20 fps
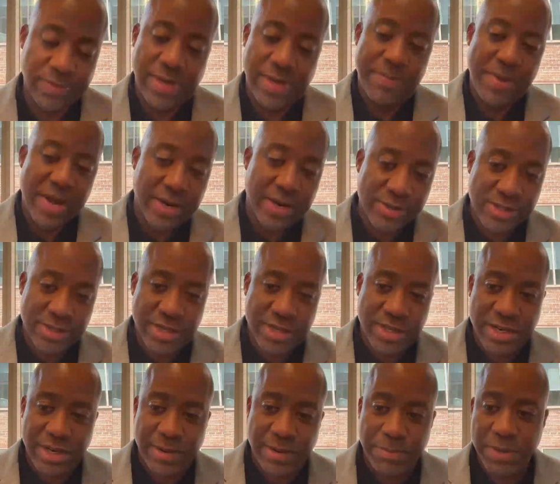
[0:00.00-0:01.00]
I'm not going to say
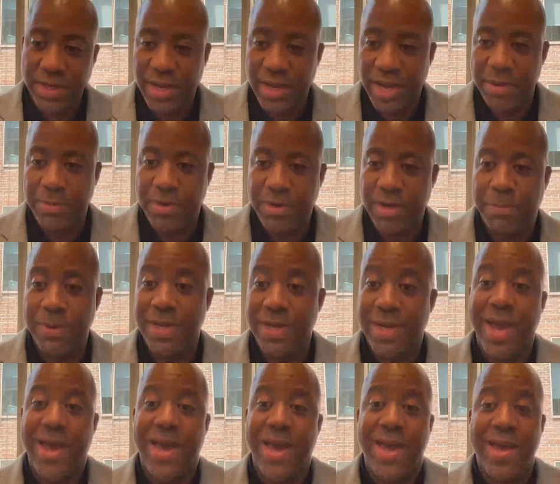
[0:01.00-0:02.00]
the company name.
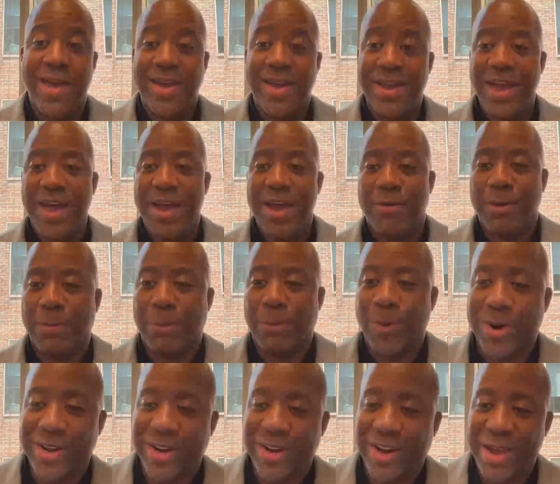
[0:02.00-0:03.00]
Company A
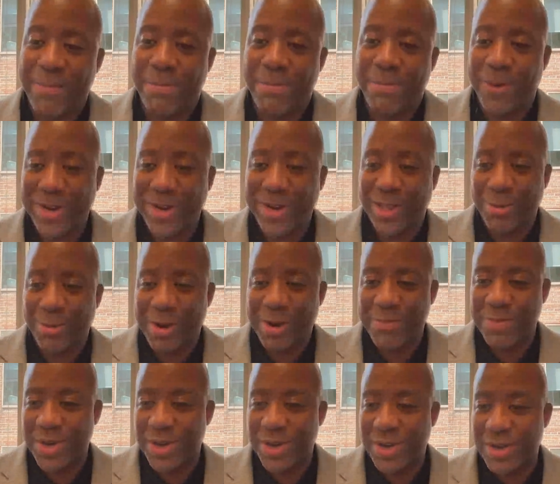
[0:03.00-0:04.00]
reported
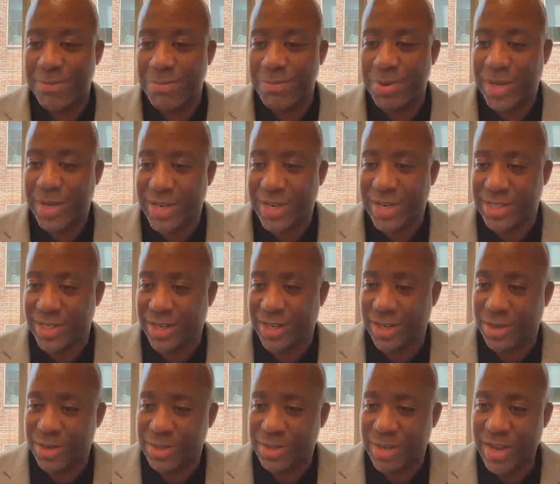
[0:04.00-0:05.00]
8.3 million
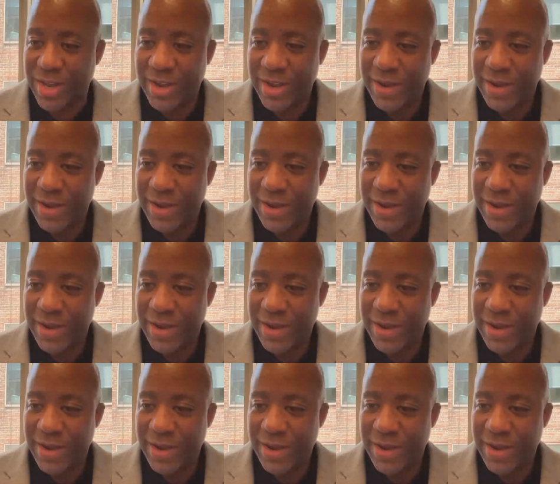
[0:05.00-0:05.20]
BSLs